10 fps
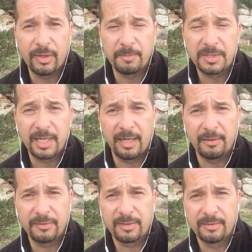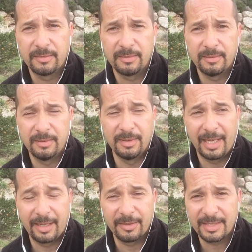themselves
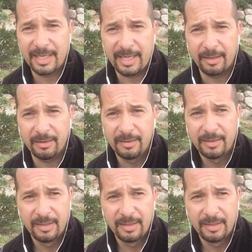like a snail,